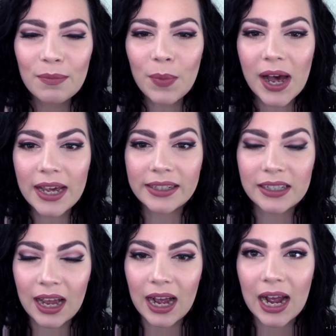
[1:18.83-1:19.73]
But
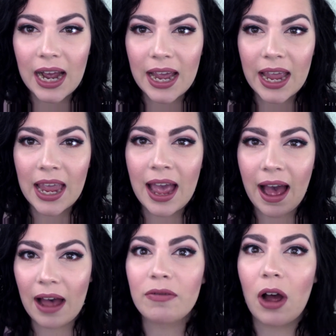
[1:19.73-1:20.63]
I
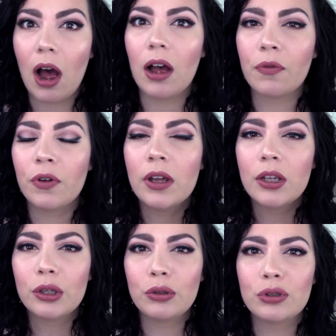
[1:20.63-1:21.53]
have off
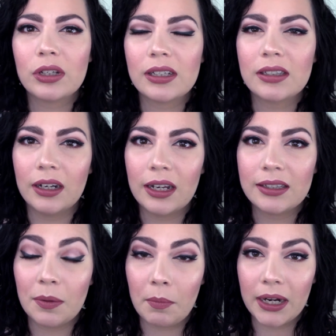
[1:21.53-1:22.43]
usually Sundays
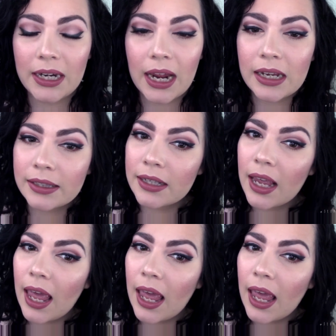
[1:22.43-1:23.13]
and Mondays,